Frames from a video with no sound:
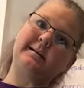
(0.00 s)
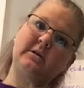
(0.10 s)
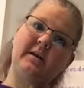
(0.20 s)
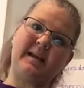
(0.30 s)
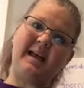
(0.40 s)

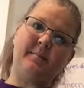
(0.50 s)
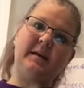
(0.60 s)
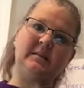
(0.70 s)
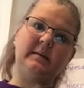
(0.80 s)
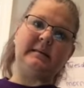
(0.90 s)
So that kind of
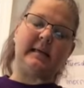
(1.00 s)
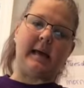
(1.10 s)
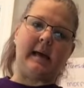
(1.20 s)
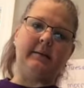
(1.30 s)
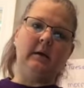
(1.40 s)
makes me
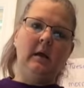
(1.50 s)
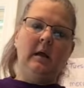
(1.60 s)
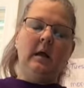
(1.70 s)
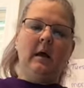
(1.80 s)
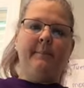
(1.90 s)
sad.
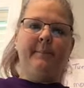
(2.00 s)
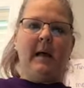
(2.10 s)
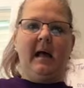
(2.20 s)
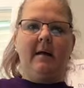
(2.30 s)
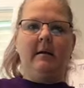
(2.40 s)

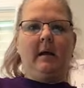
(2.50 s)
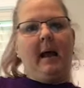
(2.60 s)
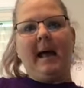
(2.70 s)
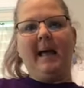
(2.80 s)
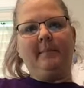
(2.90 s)
But
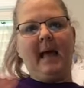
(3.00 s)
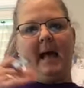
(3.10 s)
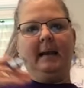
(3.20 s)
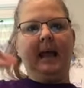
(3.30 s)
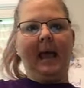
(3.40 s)
I'm
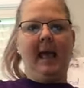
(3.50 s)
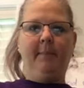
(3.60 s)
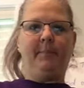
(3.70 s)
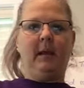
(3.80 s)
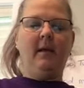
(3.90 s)
kind of
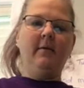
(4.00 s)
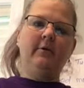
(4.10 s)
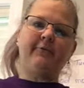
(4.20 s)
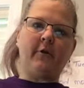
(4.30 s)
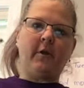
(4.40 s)
happy
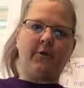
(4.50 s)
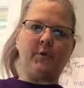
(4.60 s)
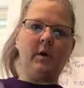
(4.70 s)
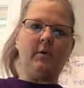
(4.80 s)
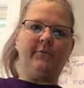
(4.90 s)
for the
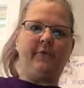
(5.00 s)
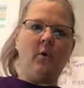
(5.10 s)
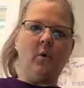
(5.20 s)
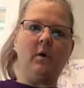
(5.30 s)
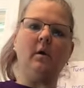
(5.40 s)
three or
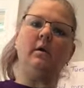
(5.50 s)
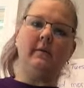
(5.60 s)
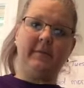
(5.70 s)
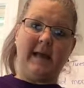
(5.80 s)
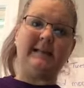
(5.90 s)
four
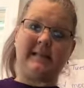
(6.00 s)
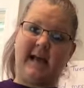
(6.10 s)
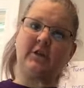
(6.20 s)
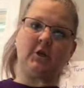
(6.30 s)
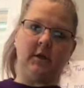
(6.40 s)
that is
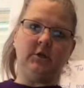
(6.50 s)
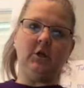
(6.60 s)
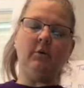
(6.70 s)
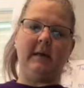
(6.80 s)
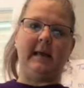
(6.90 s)
actually
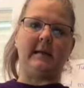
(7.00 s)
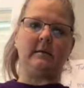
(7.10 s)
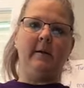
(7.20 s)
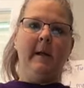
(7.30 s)
doing it.